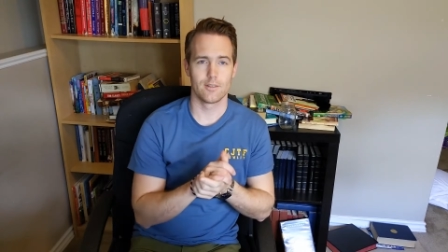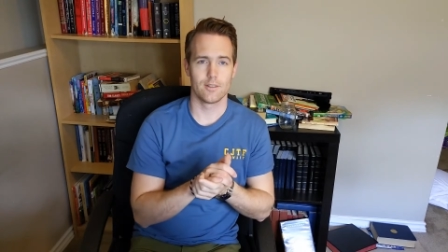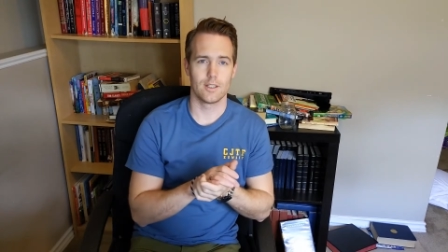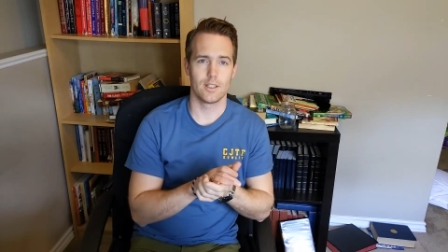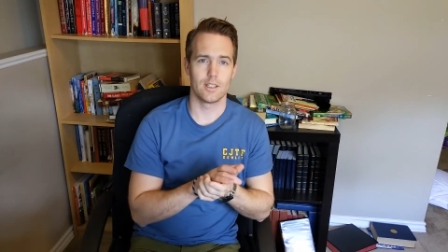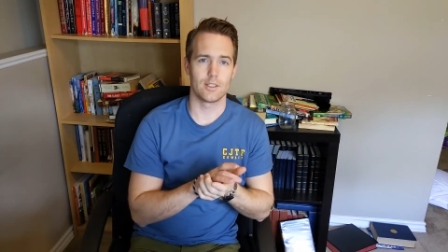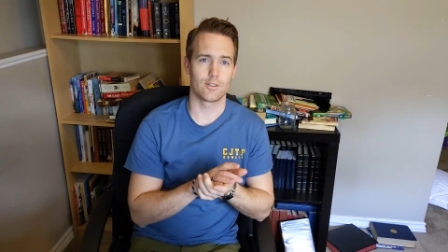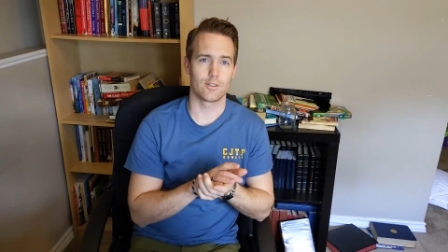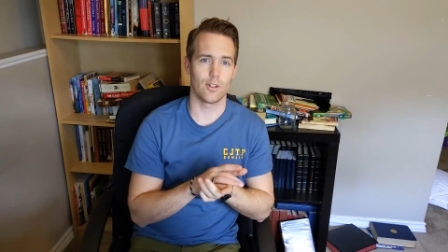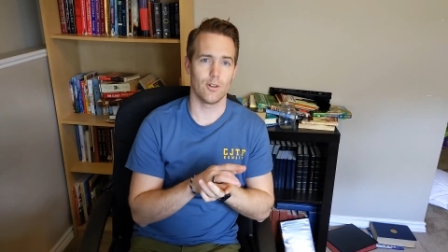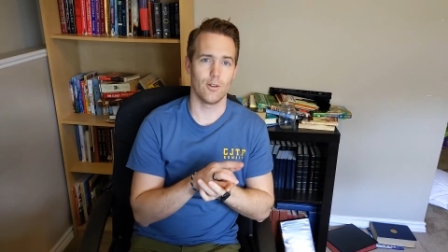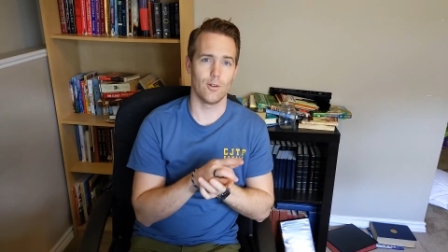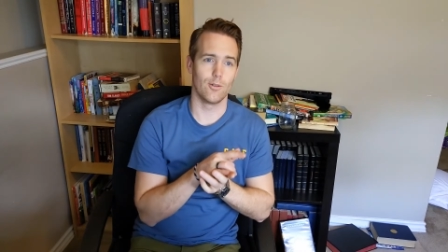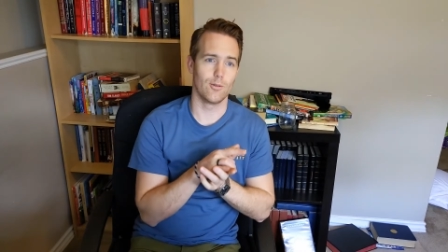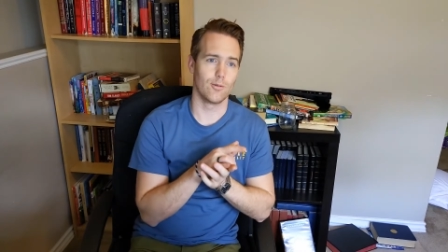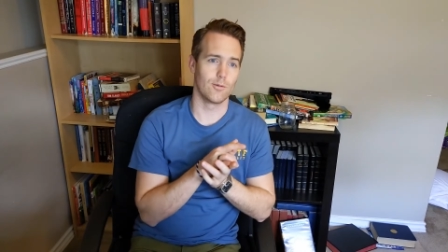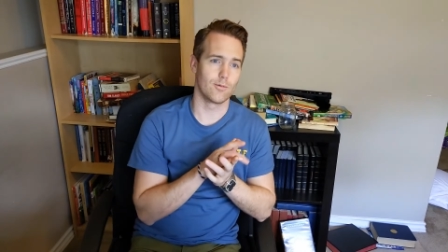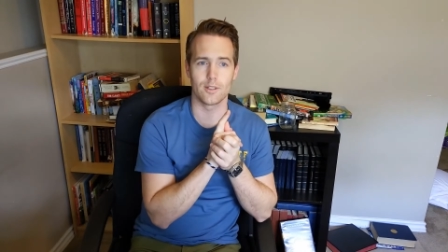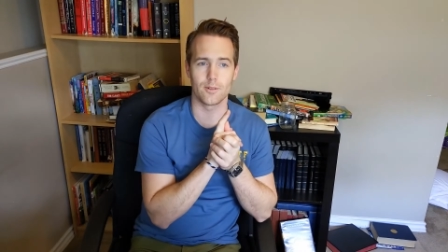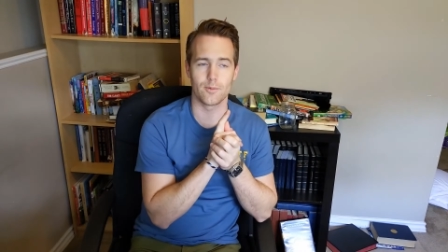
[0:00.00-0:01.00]
And
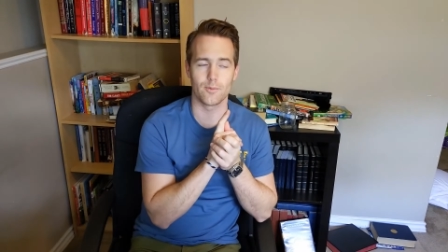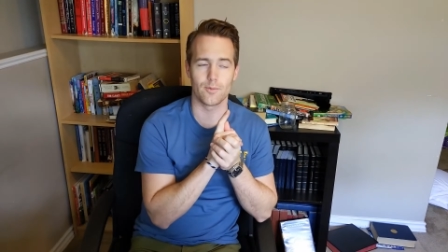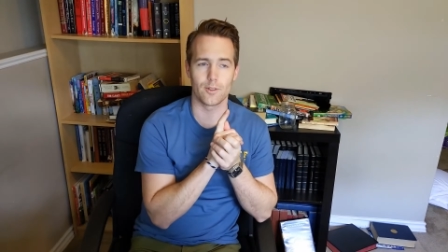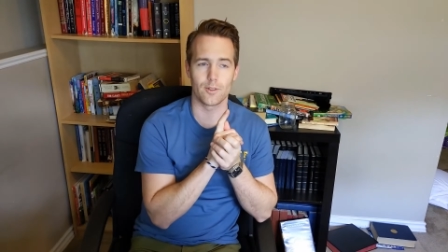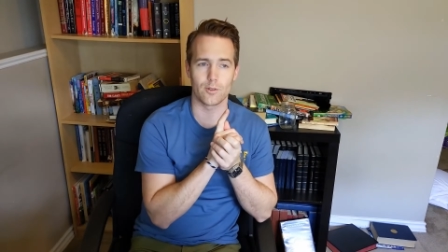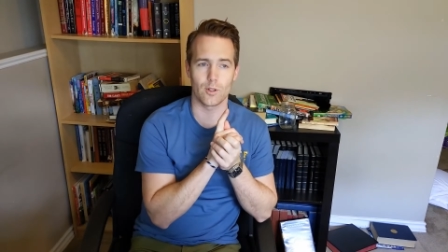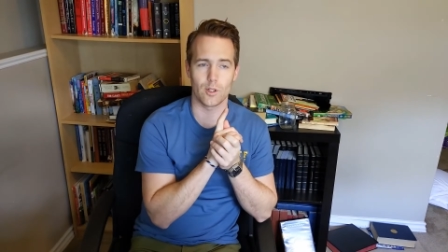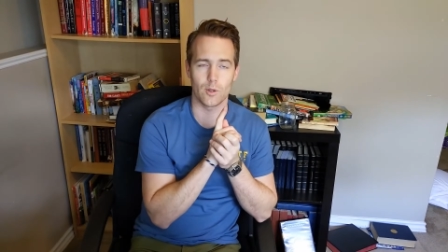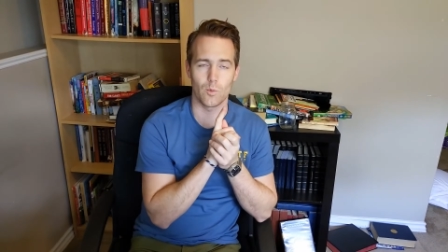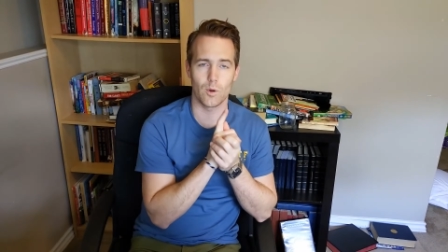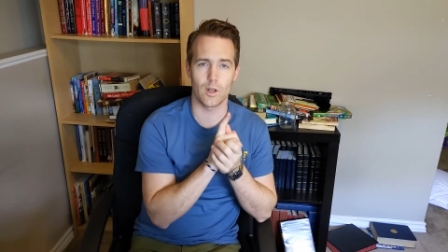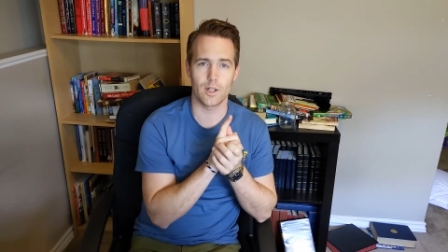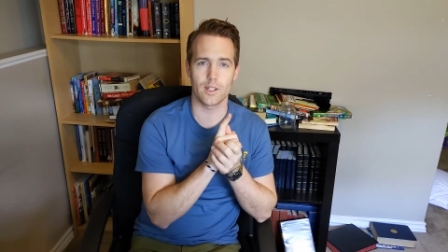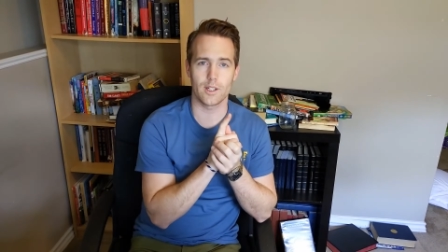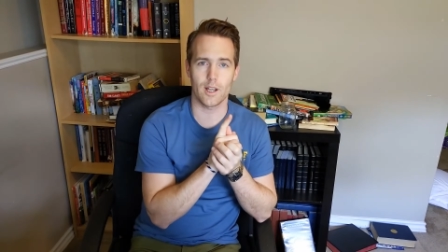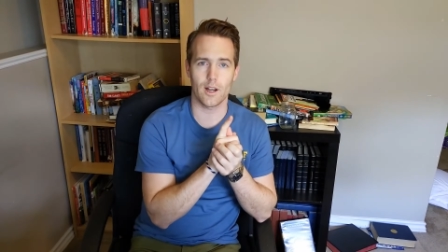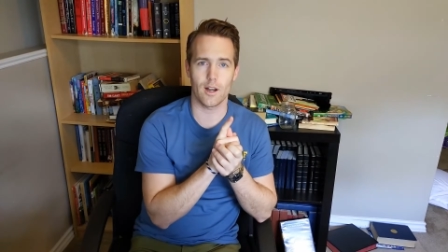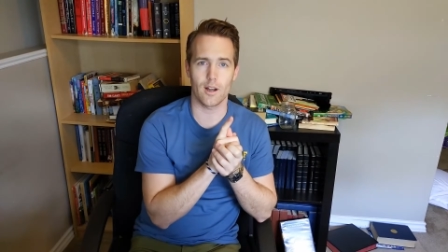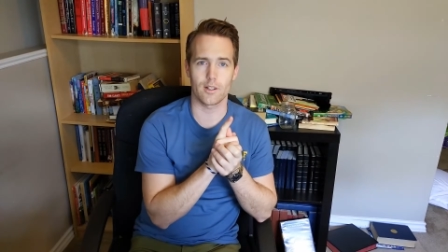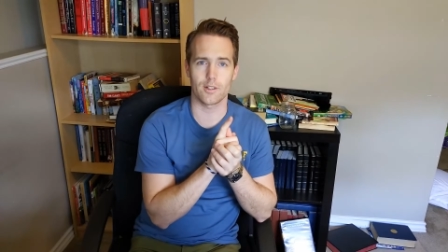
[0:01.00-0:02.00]
so there's only one
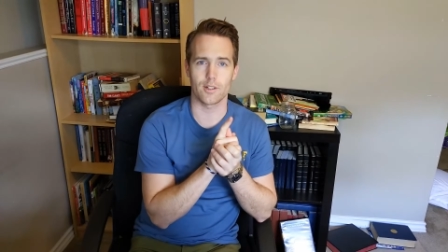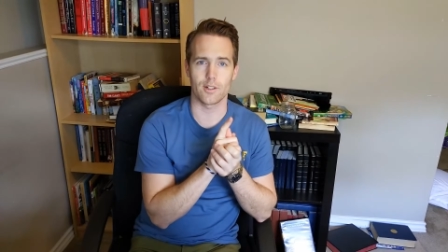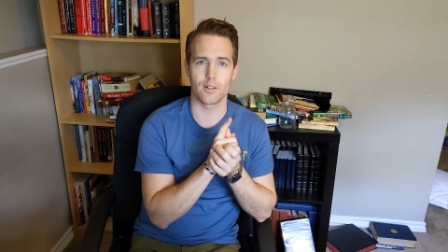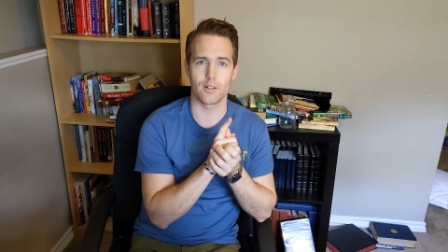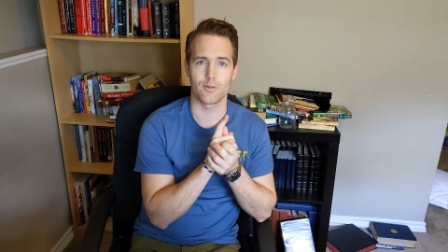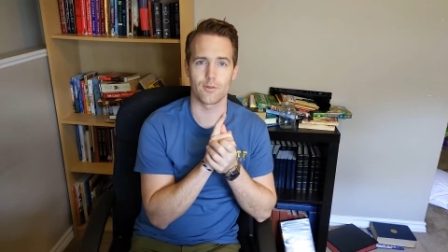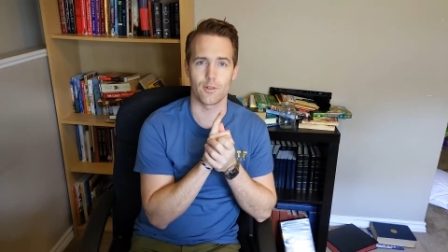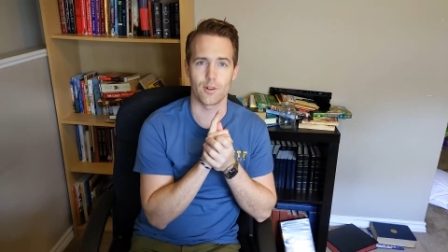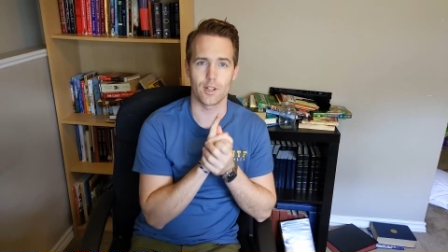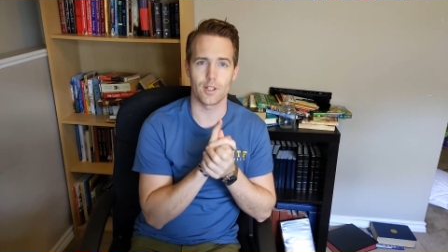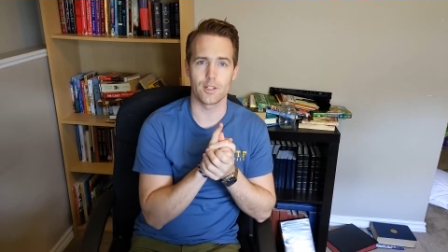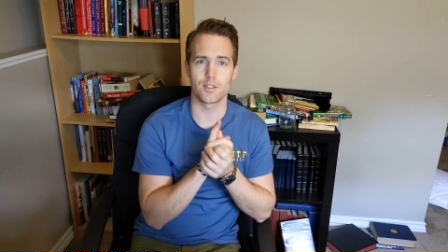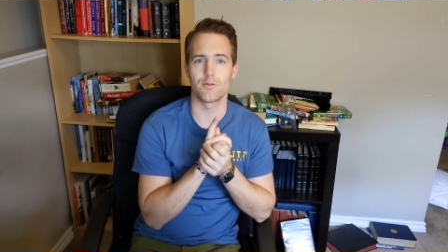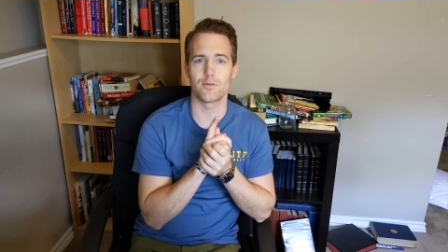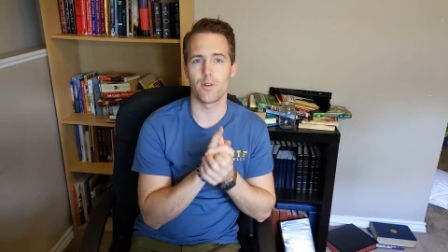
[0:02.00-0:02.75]
character for each